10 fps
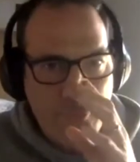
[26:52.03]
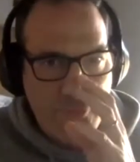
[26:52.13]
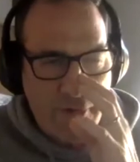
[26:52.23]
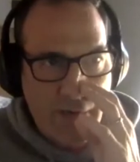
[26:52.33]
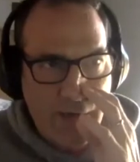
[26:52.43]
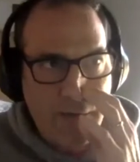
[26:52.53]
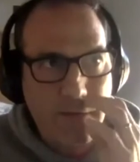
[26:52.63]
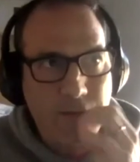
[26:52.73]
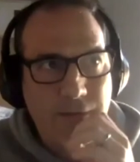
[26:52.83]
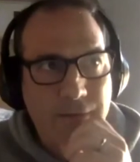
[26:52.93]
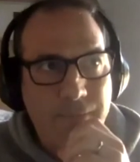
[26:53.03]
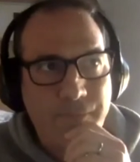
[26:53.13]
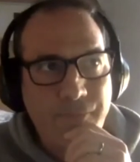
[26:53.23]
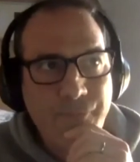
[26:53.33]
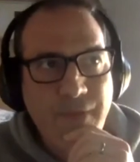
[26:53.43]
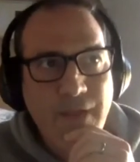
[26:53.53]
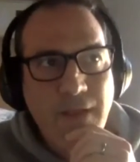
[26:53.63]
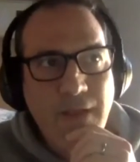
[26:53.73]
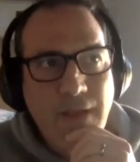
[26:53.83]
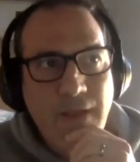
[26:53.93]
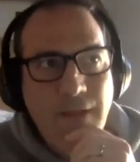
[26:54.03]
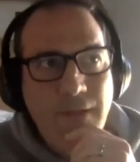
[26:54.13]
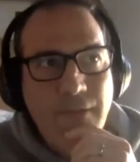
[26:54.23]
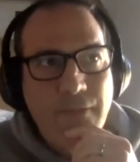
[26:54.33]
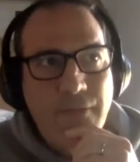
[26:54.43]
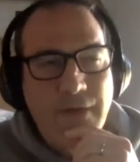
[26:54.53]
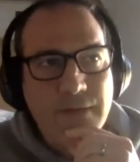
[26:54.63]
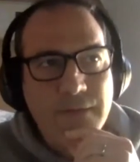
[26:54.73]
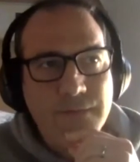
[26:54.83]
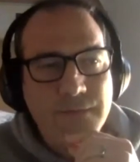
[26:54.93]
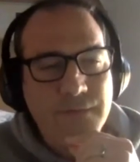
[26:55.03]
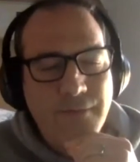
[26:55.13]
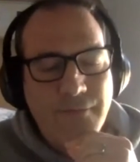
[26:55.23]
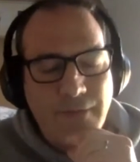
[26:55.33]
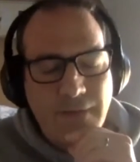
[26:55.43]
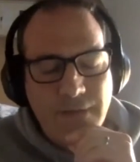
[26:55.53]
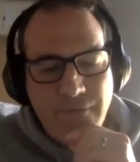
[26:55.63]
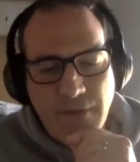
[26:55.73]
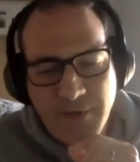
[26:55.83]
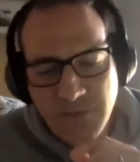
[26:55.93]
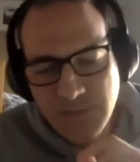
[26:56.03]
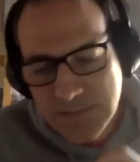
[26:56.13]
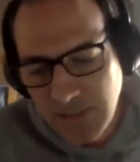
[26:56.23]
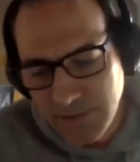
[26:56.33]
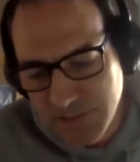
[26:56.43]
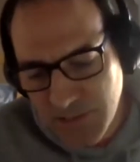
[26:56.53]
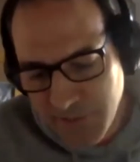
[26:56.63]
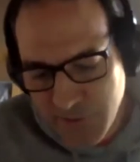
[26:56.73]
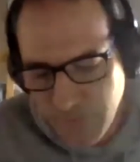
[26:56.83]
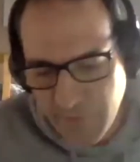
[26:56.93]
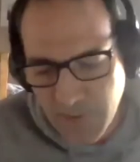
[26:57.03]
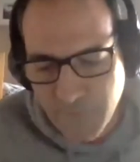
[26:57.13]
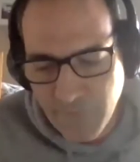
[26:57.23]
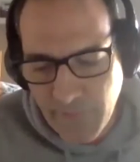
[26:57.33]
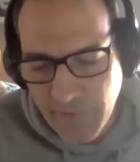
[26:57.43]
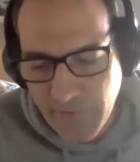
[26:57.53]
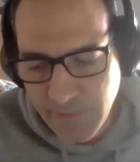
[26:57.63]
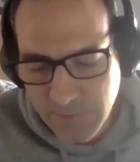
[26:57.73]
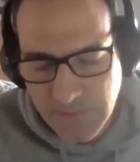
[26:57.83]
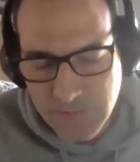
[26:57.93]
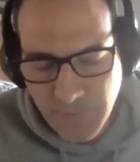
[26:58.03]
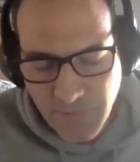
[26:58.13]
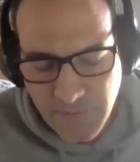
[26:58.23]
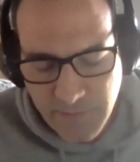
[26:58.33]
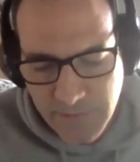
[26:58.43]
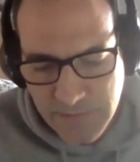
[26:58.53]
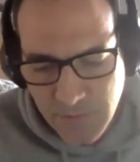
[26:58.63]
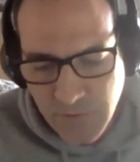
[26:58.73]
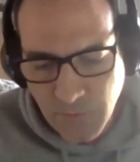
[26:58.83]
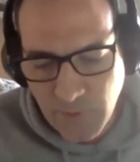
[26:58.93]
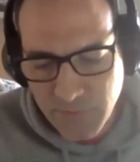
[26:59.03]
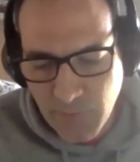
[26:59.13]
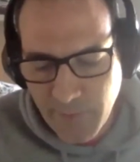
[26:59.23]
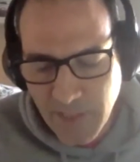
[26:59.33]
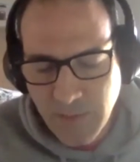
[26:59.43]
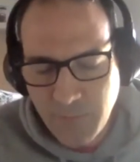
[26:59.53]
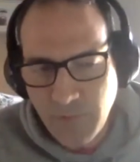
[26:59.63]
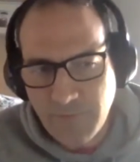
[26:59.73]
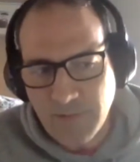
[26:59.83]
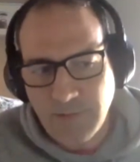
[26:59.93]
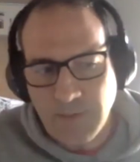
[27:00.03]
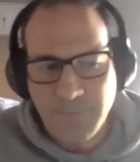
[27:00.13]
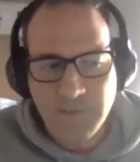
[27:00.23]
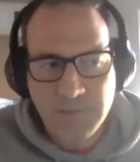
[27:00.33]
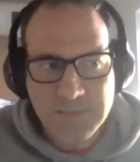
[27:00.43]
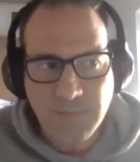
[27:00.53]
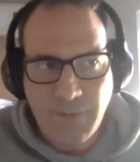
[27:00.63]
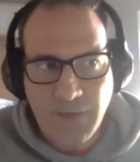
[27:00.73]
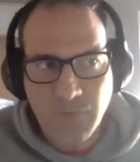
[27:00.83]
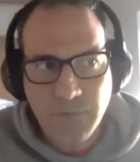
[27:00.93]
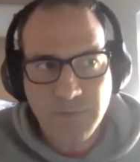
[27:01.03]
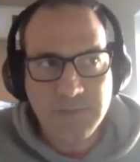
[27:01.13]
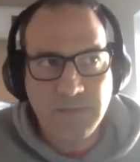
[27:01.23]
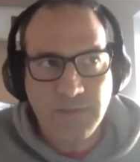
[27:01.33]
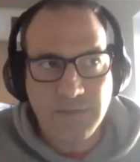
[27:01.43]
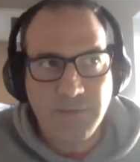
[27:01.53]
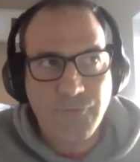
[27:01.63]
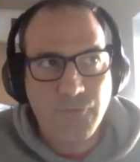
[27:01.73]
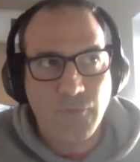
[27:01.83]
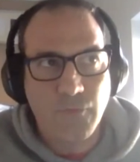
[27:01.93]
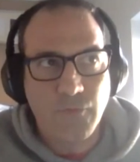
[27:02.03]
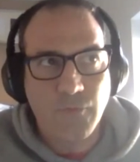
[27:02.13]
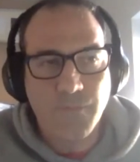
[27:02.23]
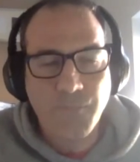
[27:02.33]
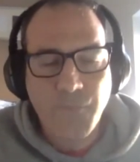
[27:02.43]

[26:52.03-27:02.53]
there are um, there in the emergency legislation there are very that's something that is also quite remarkable that emergency powers uh, through